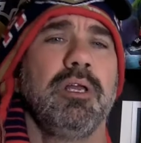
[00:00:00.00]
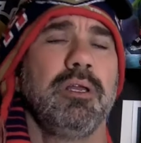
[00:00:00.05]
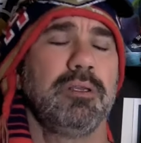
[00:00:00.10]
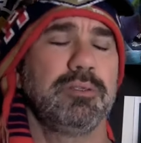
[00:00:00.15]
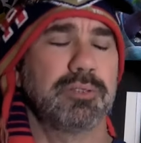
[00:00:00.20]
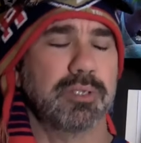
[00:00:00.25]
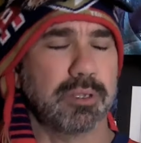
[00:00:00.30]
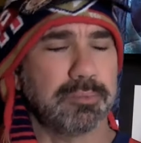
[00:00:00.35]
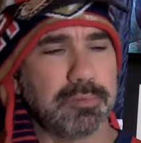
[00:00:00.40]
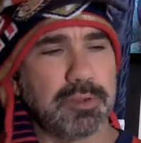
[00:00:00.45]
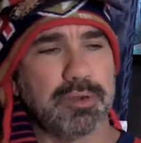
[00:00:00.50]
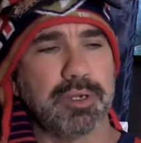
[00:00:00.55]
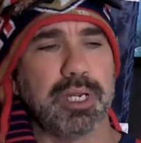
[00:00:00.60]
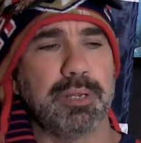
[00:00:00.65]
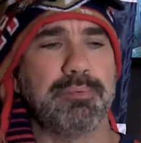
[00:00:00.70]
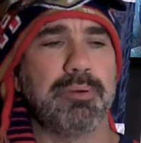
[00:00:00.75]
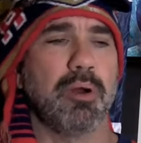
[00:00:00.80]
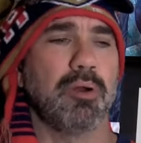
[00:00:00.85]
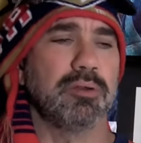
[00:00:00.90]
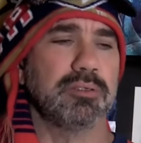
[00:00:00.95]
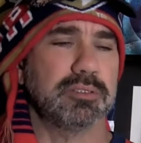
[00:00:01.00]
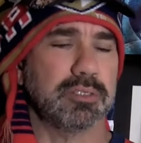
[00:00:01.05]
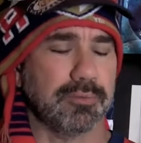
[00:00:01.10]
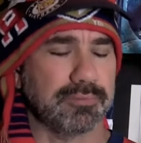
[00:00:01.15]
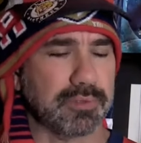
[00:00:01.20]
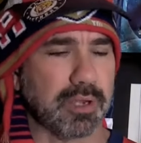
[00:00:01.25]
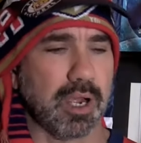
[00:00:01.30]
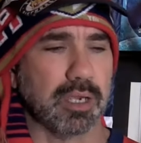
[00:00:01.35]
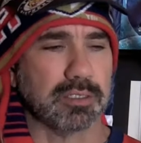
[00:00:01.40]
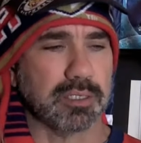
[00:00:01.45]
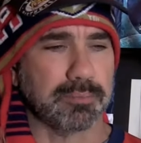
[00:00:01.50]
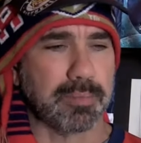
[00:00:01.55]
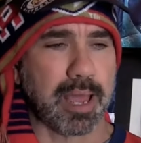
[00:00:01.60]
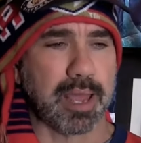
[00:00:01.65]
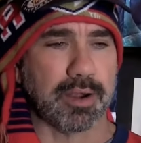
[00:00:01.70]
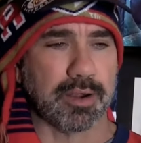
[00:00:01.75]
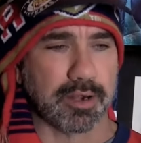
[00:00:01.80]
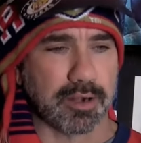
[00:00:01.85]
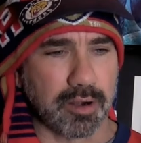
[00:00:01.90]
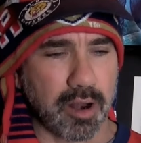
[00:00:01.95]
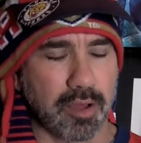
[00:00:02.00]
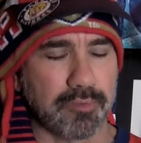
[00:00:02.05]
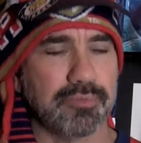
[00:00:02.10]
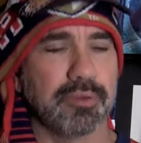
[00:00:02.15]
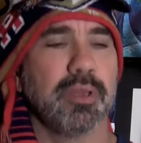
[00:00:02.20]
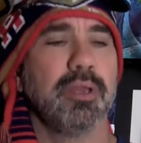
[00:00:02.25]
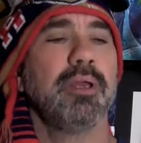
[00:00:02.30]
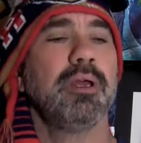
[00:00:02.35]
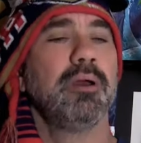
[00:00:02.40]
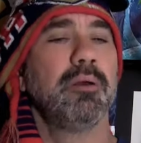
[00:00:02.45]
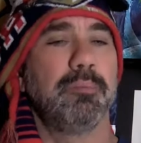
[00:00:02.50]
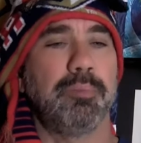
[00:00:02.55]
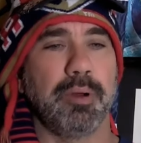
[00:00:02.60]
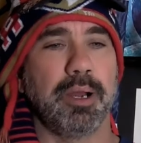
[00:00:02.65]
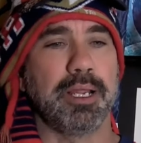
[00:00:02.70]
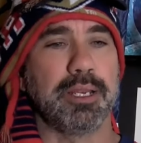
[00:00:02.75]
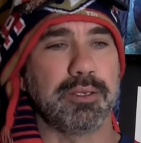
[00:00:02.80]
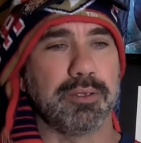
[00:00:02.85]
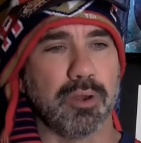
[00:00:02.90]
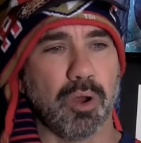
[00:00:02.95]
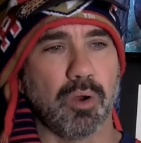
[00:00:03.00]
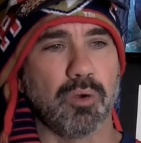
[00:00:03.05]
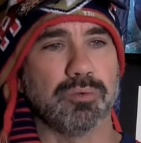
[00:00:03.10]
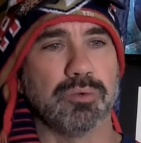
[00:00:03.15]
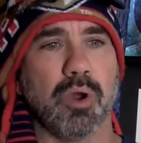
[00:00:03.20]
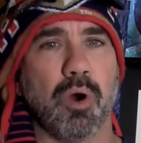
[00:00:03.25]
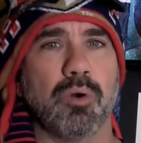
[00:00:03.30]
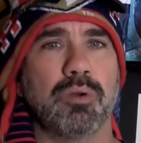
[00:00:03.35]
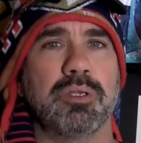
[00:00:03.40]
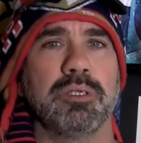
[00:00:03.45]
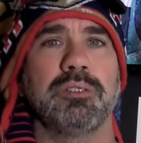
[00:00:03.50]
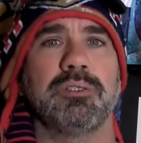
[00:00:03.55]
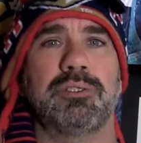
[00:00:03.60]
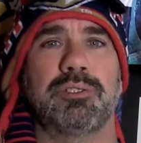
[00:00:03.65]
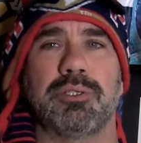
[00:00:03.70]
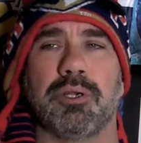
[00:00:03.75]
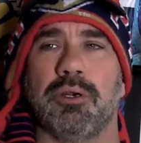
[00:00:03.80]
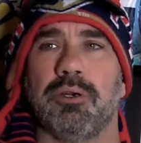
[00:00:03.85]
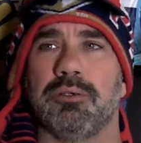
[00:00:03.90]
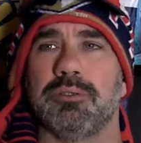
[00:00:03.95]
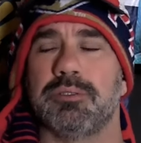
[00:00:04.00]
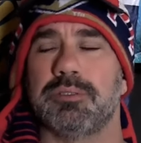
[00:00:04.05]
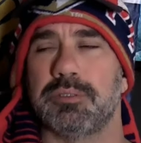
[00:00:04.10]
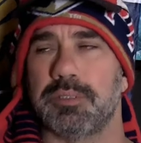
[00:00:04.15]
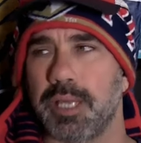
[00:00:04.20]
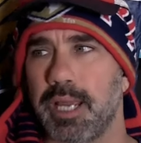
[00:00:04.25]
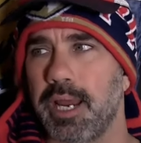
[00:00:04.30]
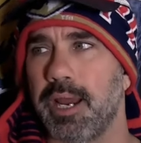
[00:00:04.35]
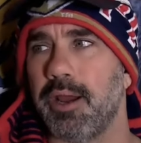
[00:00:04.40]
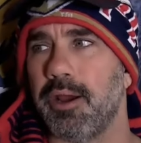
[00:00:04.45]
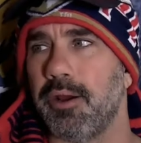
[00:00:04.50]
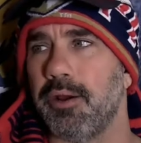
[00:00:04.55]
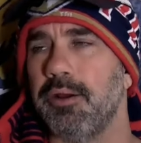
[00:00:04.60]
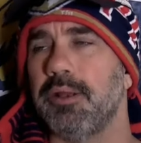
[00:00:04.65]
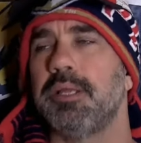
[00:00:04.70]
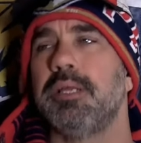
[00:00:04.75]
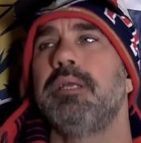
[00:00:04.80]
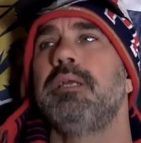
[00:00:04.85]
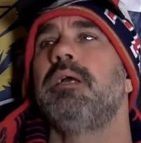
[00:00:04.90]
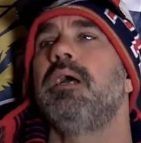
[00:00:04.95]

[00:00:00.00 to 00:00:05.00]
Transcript: There's a community post. I've talked about it enough, but no concerns there.